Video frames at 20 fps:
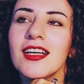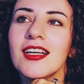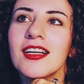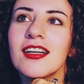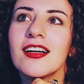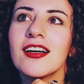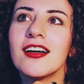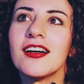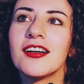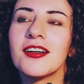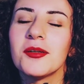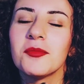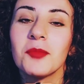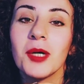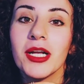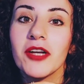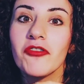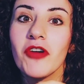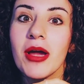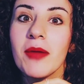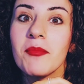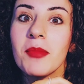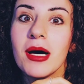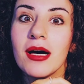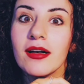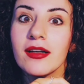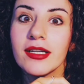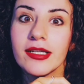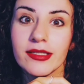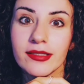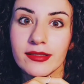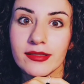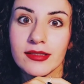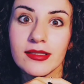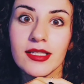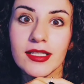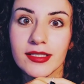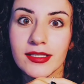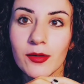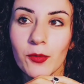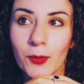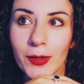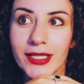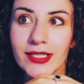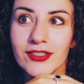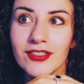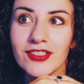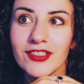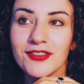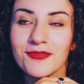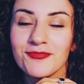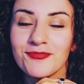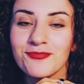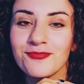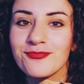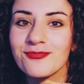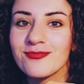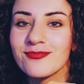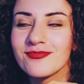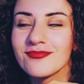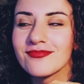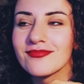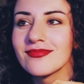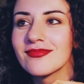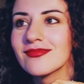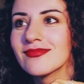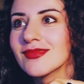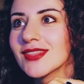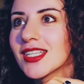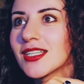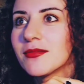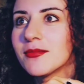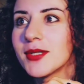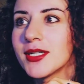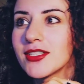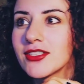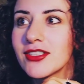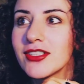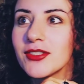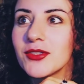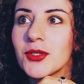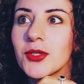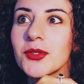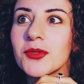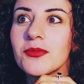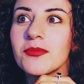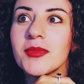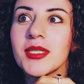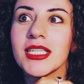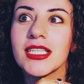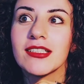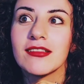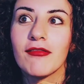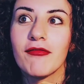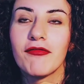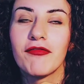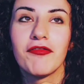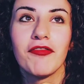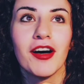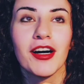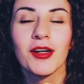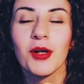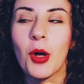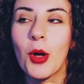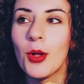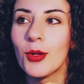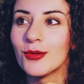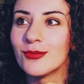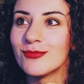Uh, my grandma is, is a witch, but she taught me fuck all.